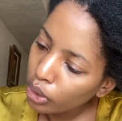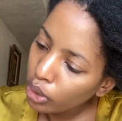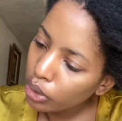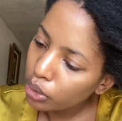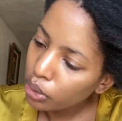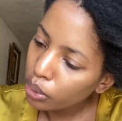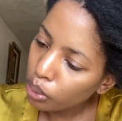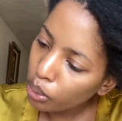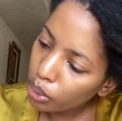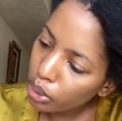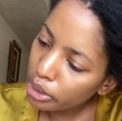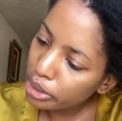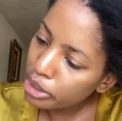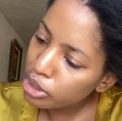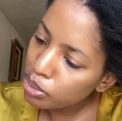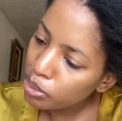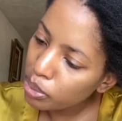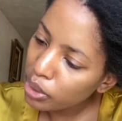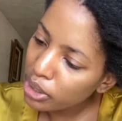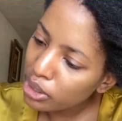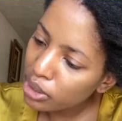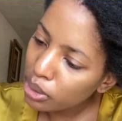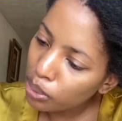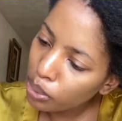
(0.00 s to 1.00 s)
The oil
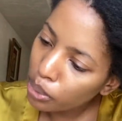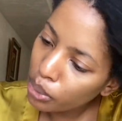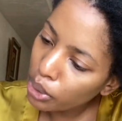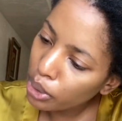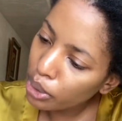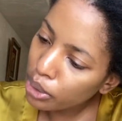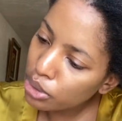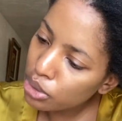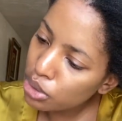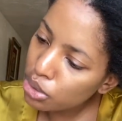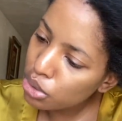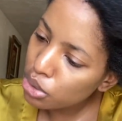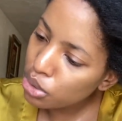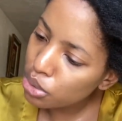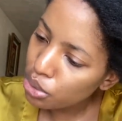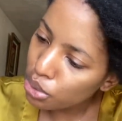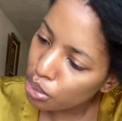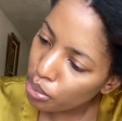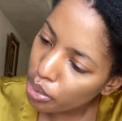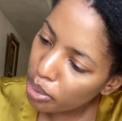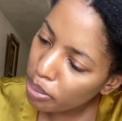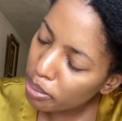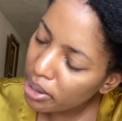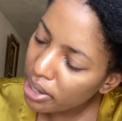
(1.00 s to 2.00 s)
splendor works to
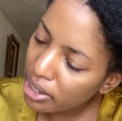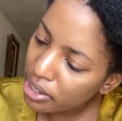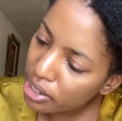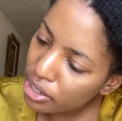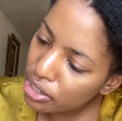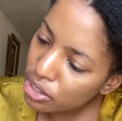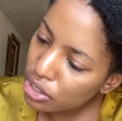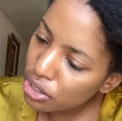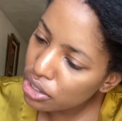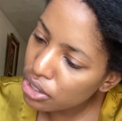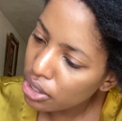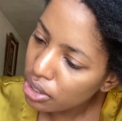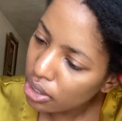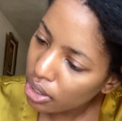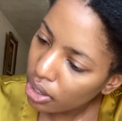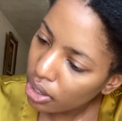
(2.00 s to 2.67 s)
replenish,